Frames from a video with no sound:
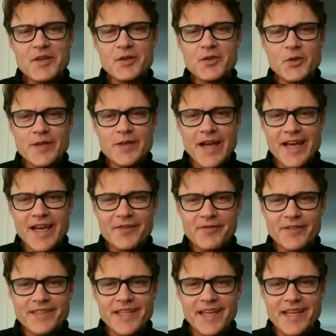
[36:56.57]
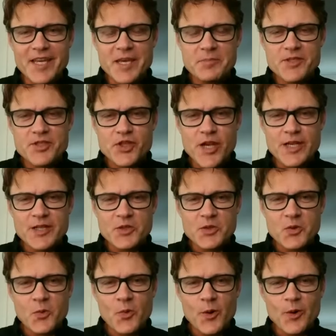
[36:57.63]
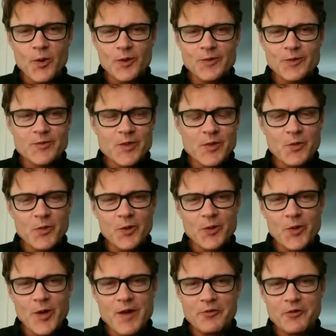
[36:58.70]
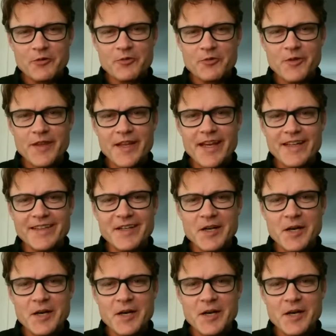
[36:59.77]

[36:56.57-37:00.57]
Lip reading: your naivete keeps changing the world, and so we're grateful for that.